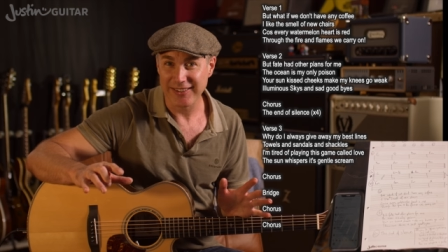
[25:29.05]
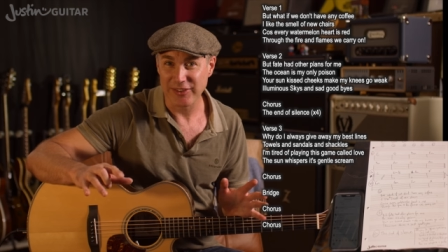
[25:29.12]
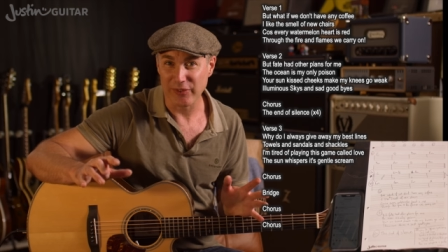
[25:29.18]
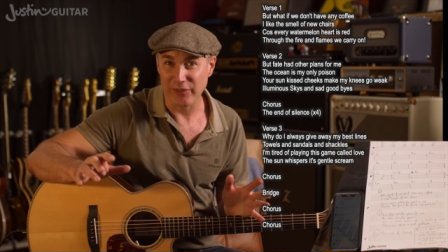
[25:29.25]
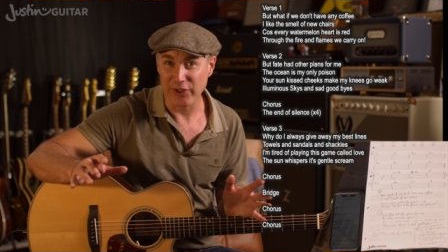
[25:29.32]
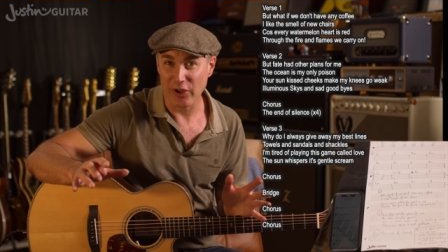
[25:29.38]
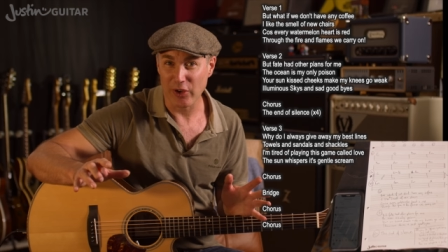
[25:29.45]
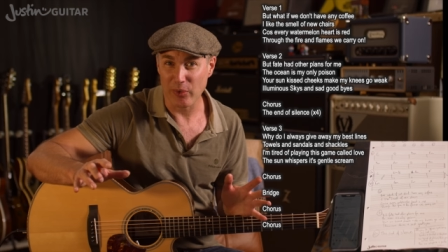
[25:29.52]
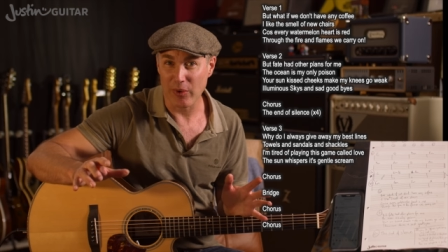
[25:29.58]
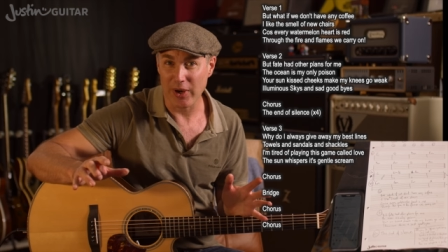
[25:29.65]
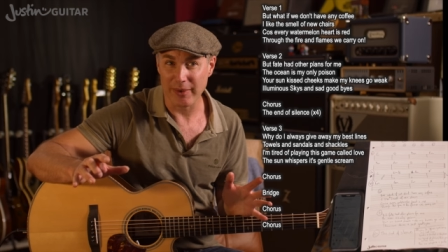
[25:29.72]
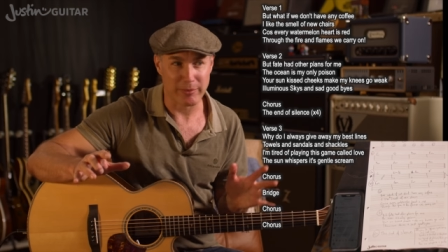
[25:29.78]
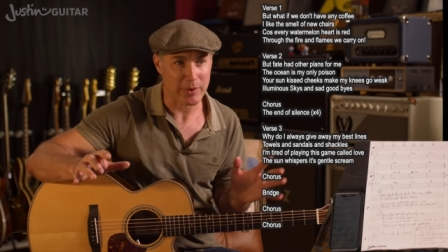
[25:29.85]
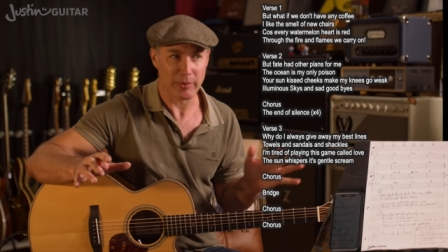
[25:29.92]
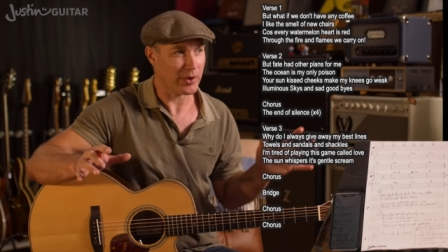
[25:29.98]
If you go
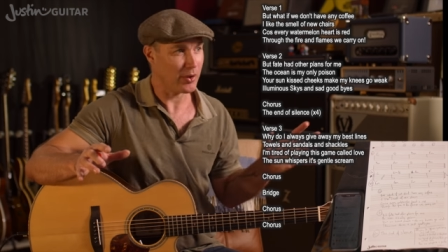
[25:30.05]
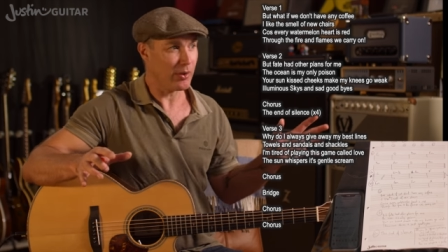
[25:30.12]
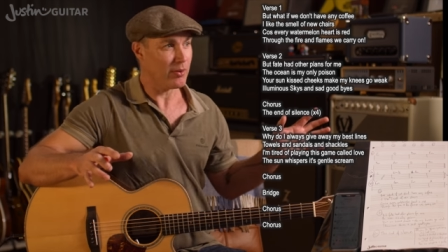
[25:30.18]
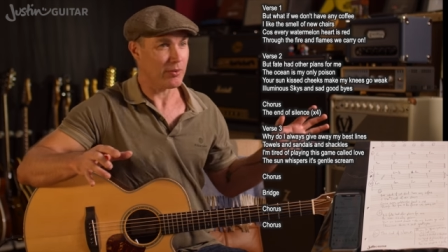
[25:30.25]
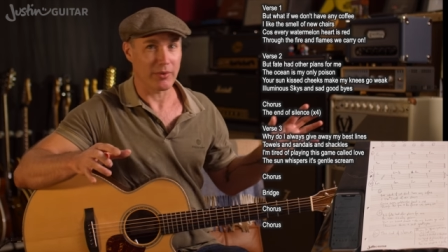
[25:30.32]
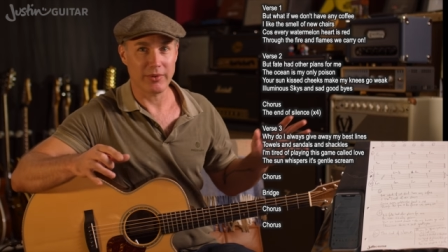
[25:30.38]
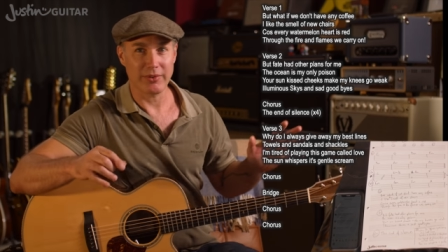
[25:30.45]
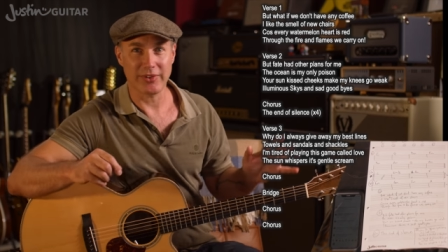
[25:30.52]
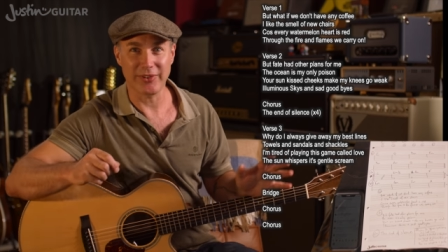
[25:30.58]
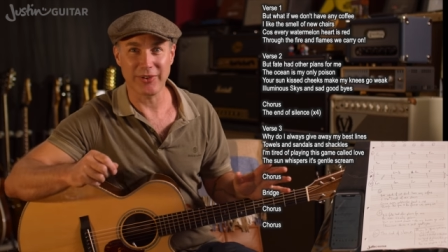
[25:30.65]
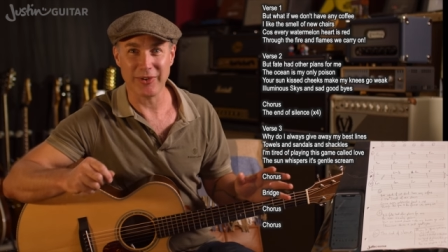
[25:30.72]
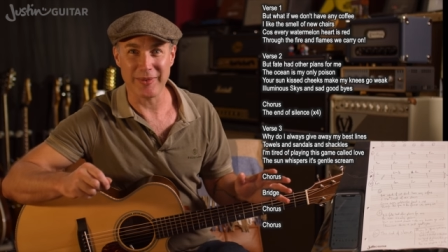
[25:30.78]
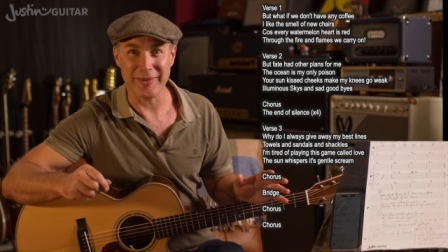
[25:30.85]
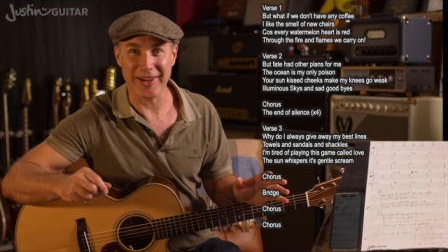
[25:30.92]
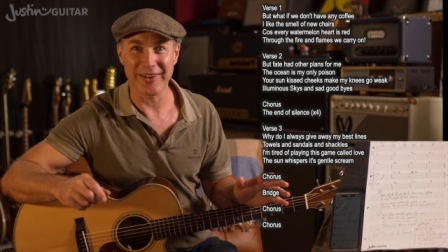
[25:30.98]
quiet, people go, "Oh, what's he
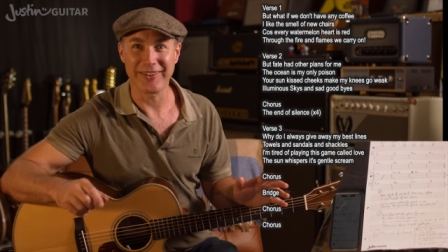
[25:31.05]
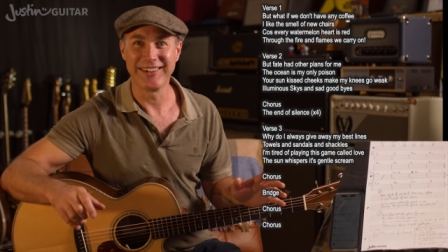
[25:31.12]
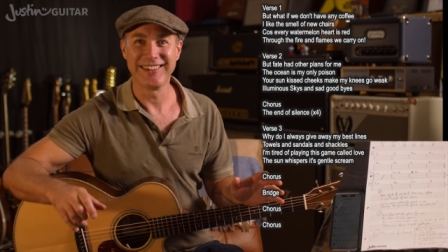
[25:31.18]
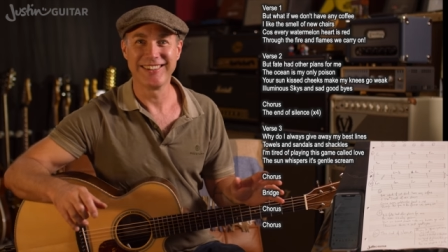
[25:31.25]
talking about?"